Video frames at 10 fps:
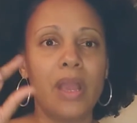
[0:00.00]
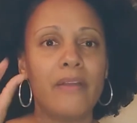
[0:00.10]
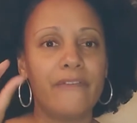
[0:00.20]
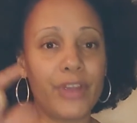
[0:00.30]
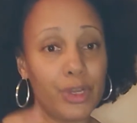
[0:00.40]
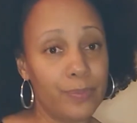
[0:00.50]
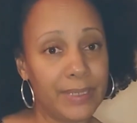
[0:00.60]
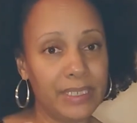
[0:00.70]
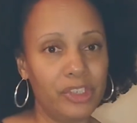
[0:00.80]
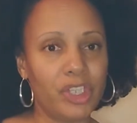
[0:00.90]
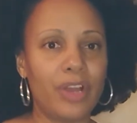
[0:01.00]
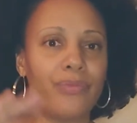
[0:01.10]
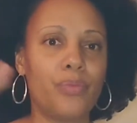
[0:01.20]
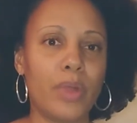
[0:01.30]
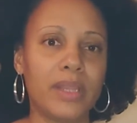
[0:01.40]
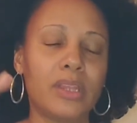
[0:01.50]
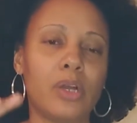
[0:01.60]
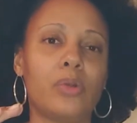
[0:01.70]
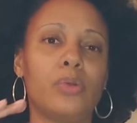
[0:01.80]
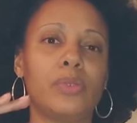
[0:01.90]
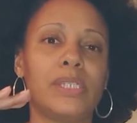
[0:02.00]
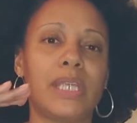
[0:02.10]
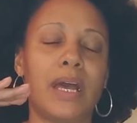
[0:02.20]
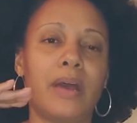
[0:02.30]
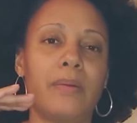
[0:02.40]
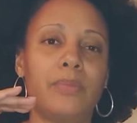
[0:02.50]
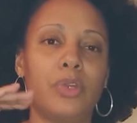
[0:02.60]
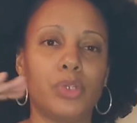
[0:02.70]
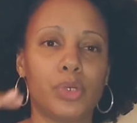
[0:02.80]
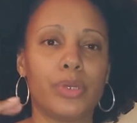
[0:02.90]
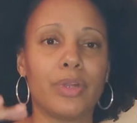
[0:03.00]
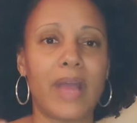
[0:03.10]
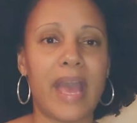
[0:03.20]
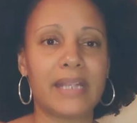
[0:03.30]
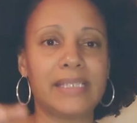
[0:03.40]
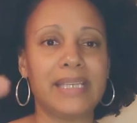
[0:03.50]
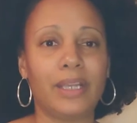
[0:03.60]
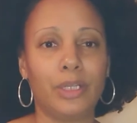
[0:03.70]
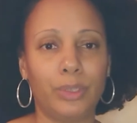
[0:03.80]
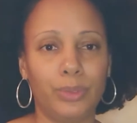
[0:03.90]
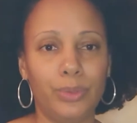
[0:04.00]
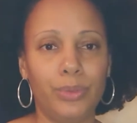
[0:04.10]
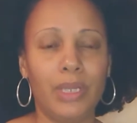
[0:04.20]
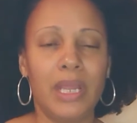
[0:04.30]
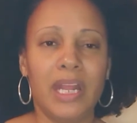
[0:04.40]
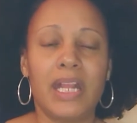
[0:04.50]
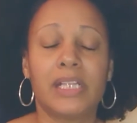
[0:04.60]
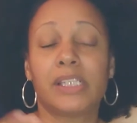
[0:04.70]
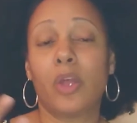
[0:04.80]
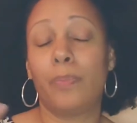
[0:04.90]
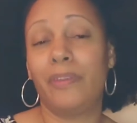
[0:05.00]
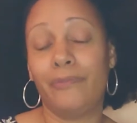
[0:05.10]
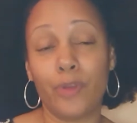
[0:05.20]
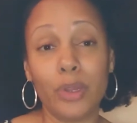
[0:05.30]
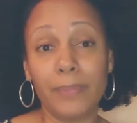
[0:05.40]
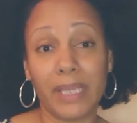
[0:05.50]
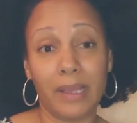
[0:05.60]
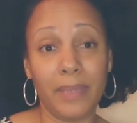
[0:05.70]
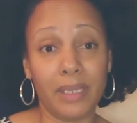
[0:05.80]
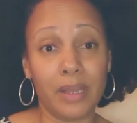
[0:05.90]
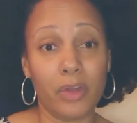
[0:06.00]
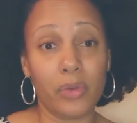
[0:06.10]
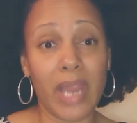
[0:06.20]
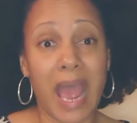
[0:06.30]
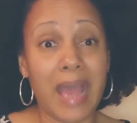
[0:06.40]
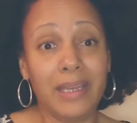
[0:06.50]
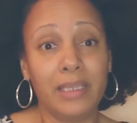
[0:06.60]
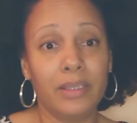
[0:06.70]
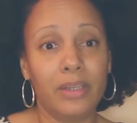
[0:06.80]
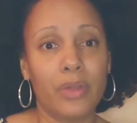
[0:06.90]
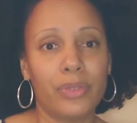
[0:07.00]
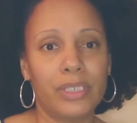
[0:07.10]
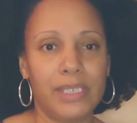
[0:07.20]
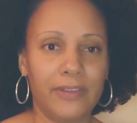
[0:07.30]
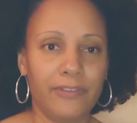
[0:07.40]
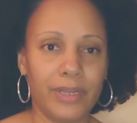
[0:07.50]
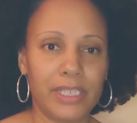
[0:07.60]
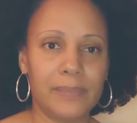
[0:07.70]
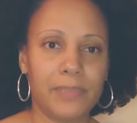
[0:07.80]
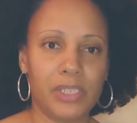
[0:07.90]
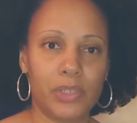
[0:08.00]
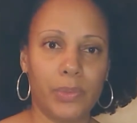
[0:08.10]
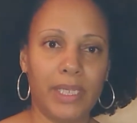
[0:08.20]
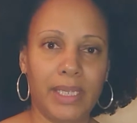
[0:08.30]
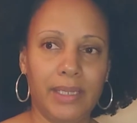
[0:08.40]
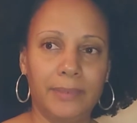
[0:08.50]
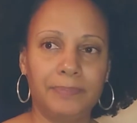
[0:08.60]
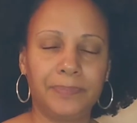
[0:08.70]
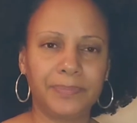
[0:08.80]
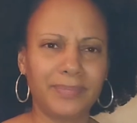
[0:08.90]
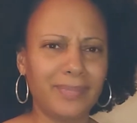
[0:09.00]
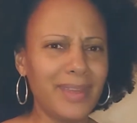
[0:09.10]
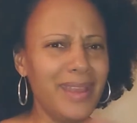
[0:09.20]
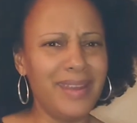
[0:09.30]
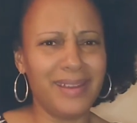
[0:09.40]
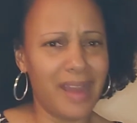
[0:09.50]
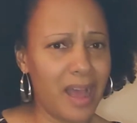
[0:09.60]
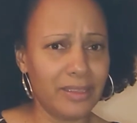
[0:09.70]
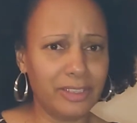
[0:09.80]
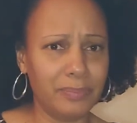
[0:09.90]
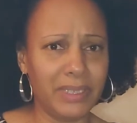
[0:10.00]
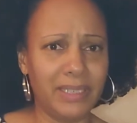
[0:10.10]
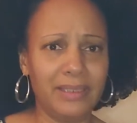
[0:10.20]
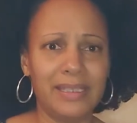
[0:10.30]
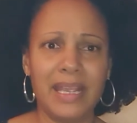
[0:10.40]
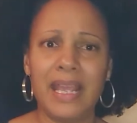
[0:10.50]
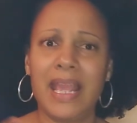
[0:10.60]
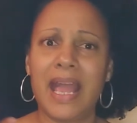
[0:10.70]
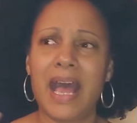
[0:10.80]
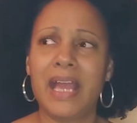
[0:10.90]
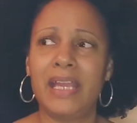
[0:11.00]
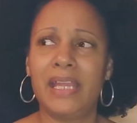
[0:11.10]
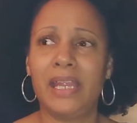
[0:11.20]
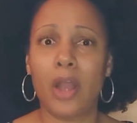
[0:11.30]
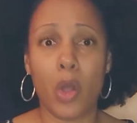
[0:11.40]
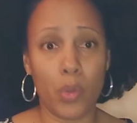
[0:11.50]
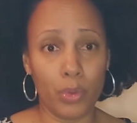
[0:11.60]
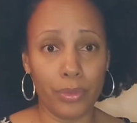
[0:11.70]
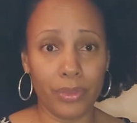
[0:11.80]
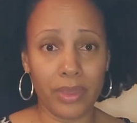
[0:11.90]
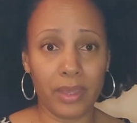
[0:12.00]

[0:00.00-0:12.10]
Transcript: verbiage of what those notarial acts include. So before becoming a notary, I didn't know the difference between an acknowledgement, a oath,